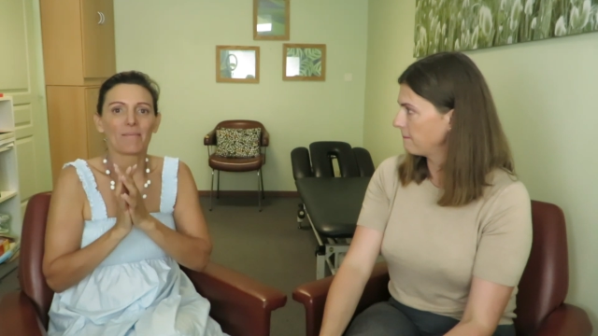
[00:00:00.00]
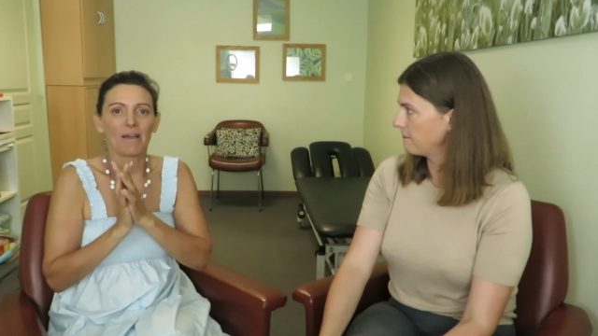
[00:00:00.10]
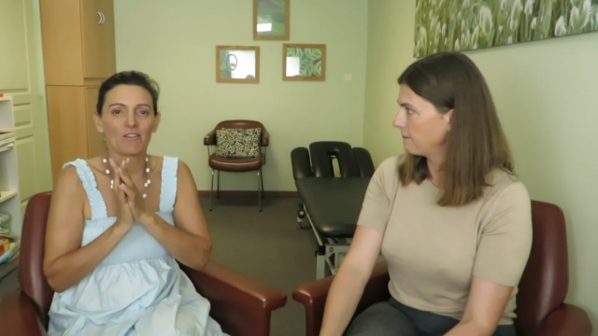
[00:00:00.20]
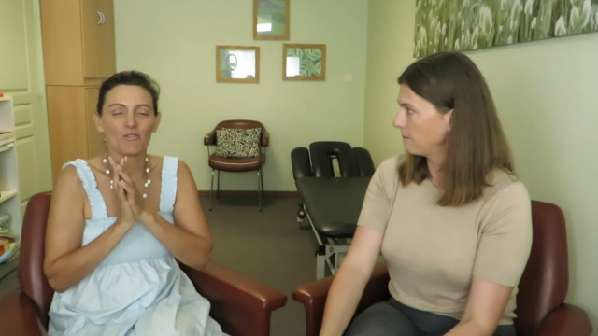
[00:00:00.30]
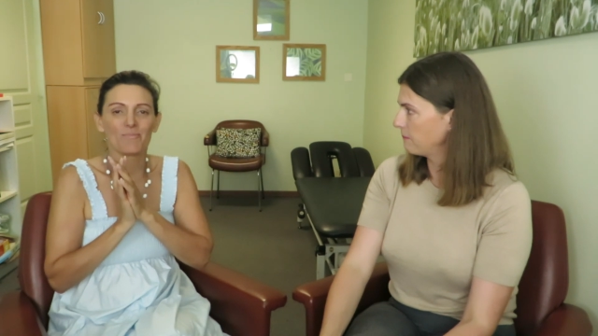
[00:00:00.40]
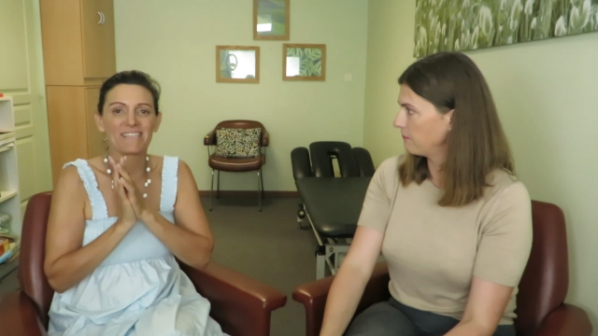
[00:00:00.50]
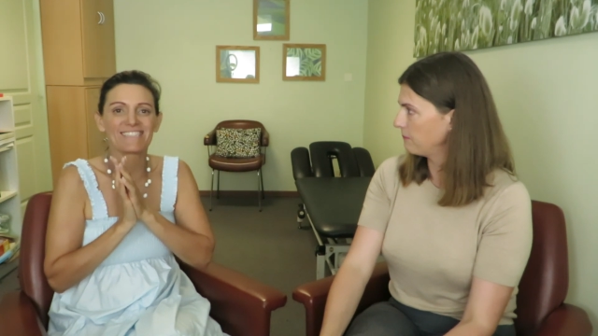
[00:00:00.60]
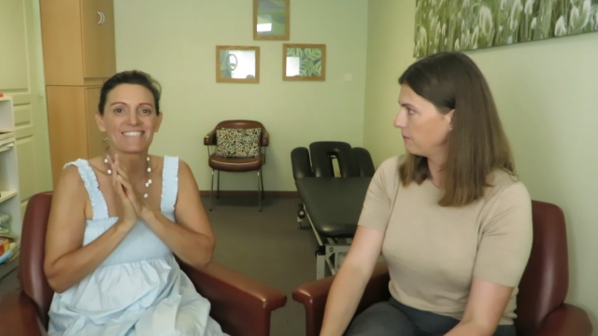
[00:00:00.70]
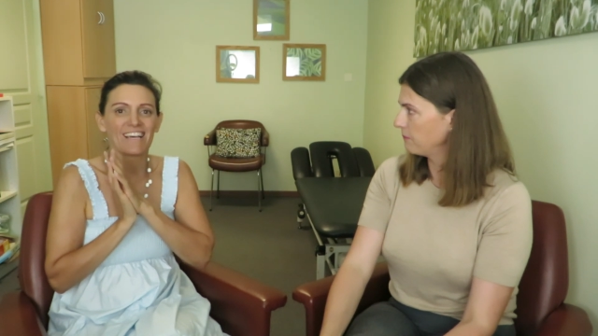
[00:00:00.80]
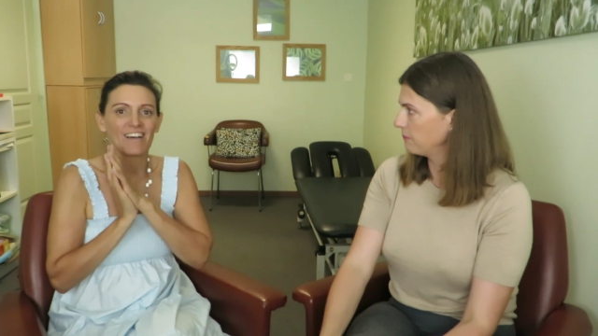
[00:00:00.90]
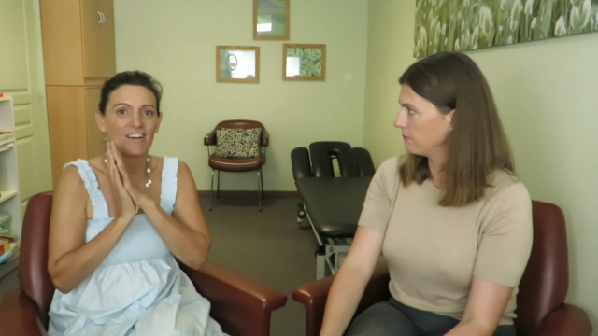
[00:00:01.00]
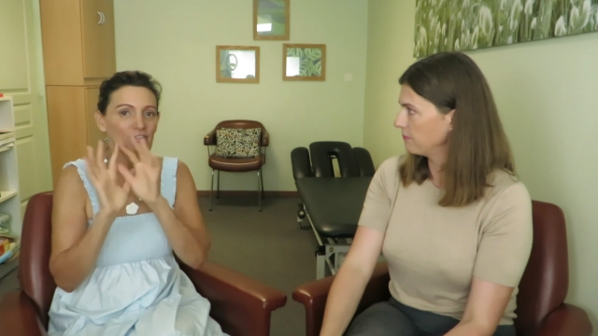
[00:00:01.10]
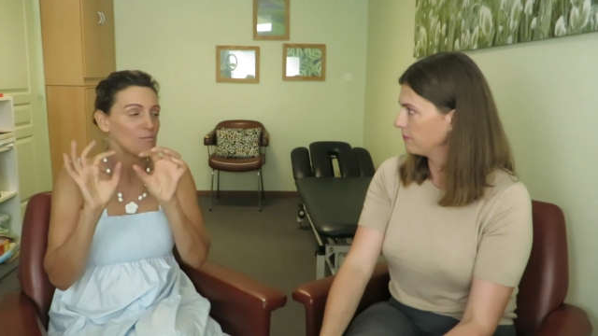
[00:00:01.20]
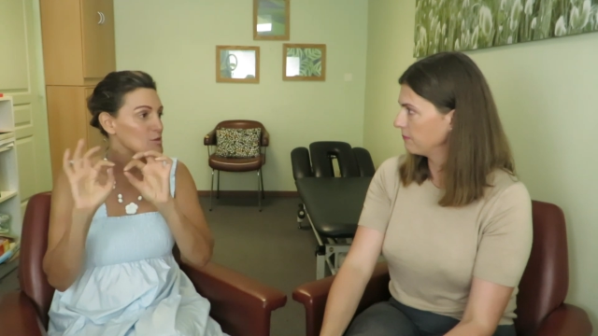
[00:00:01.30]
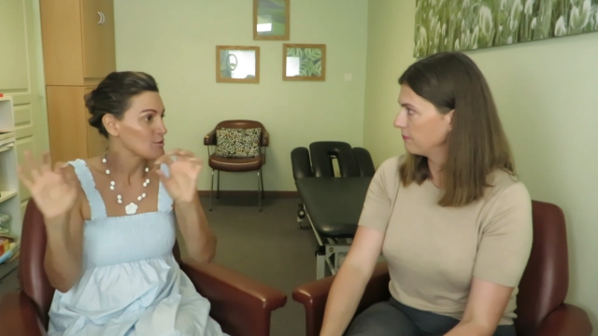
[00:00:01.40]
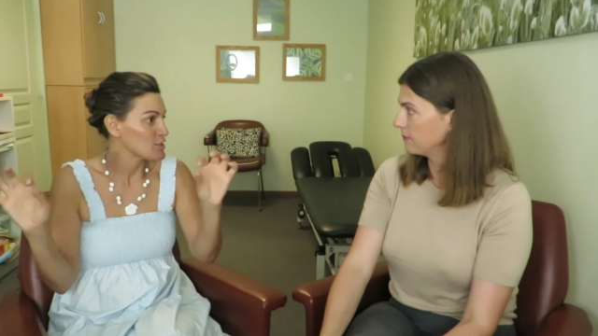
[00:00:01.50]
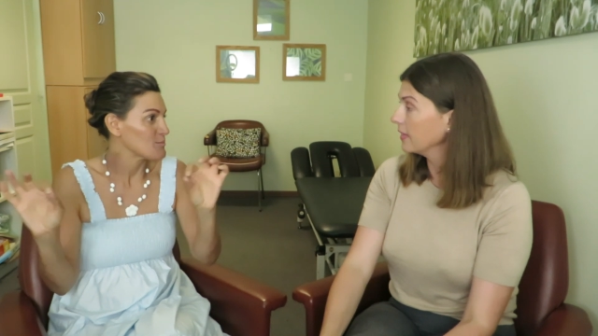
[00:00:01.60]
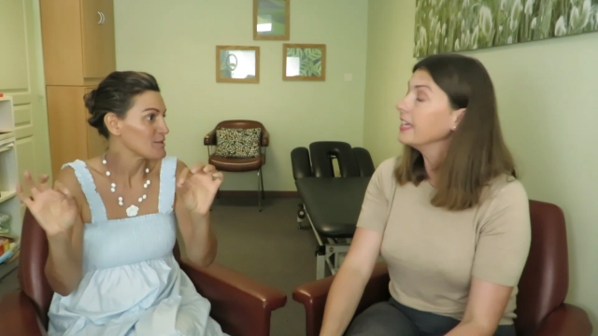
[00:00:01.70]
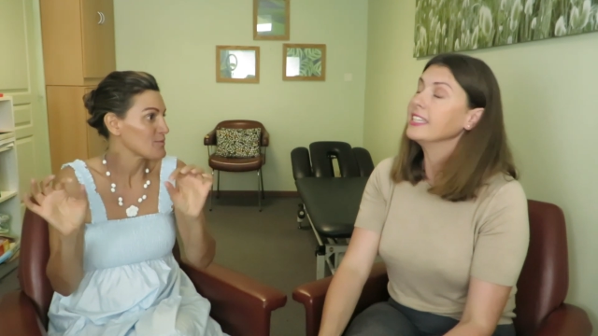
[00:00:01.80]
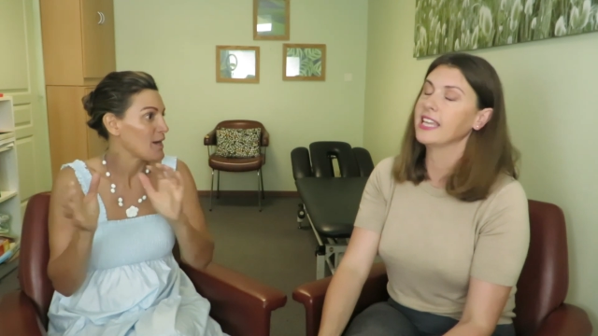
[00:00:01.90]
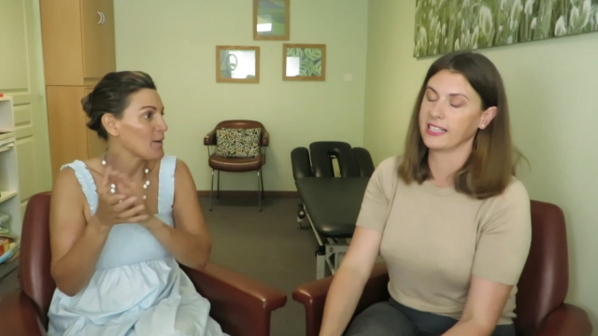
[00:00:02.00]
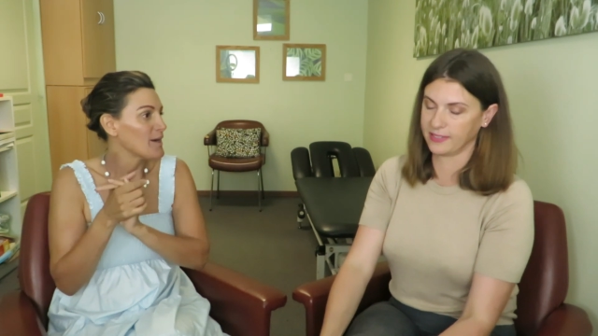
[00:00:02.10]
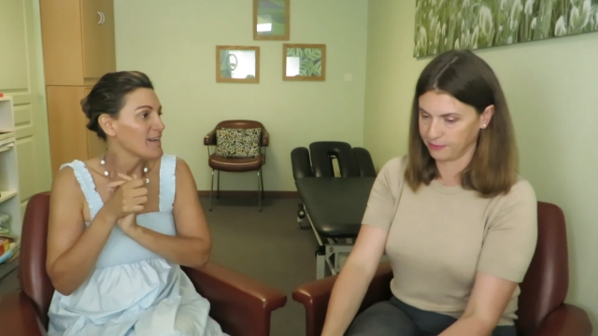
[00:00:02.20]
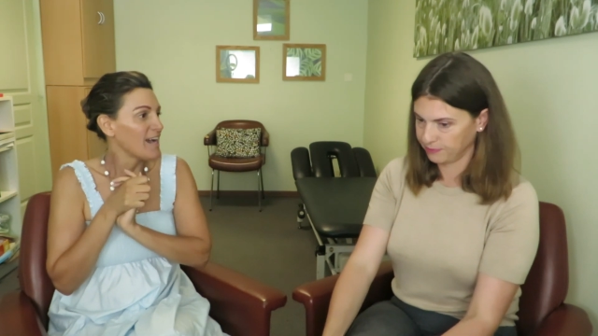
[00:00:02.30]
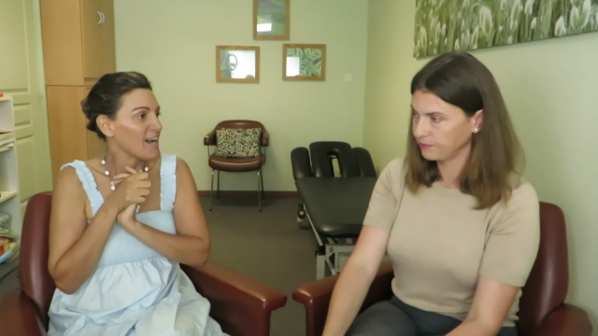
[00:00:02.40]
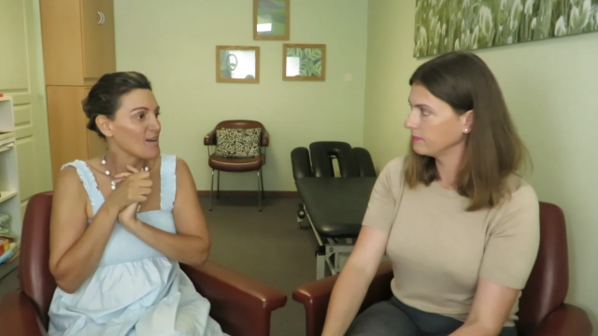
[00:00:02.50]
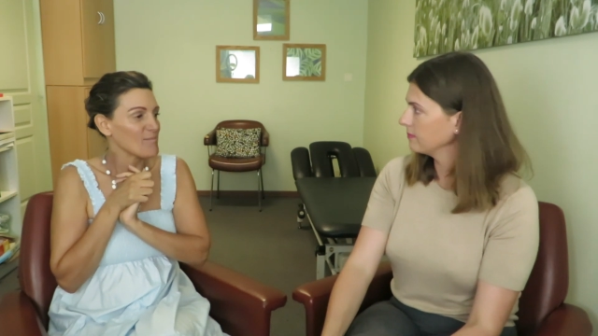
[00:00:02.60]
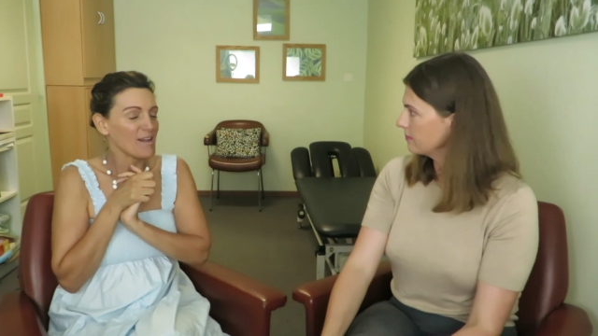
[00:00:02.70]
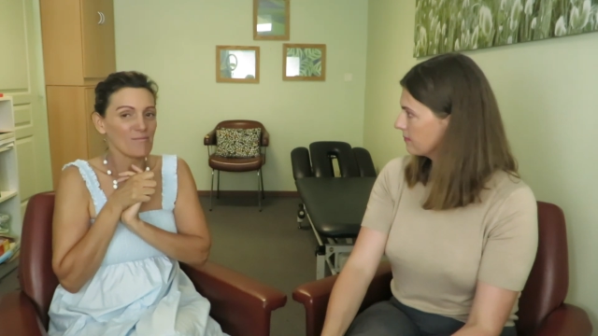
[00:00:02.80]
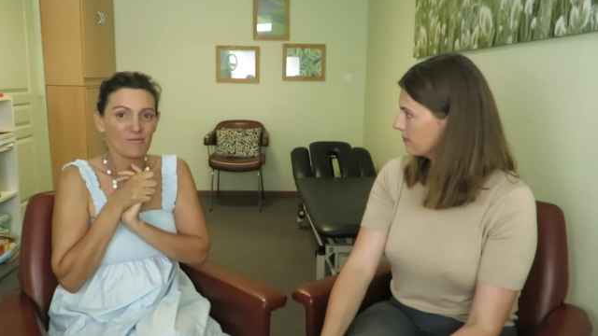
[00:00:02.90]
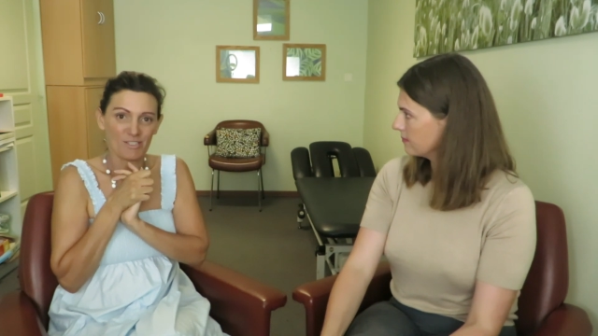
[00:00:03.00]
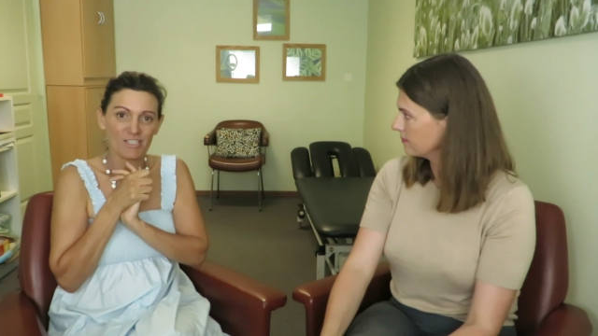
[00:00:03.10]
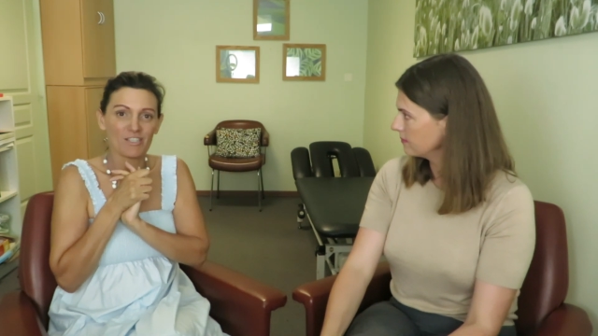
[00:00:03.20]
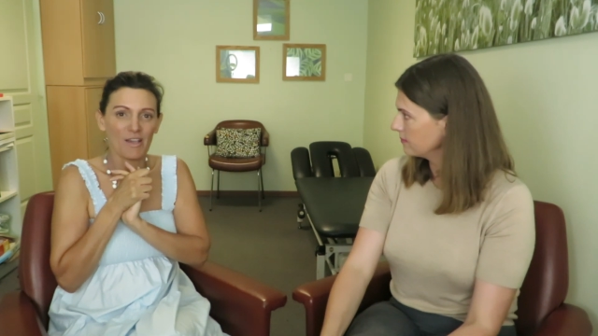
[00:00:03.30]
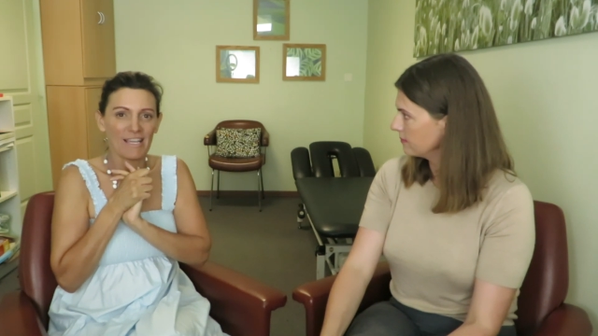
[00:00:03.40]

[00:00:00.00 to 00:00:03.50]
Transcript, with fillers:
Speaker 1: binaural beats uh, from YouTube as well. Yes. Um, and just go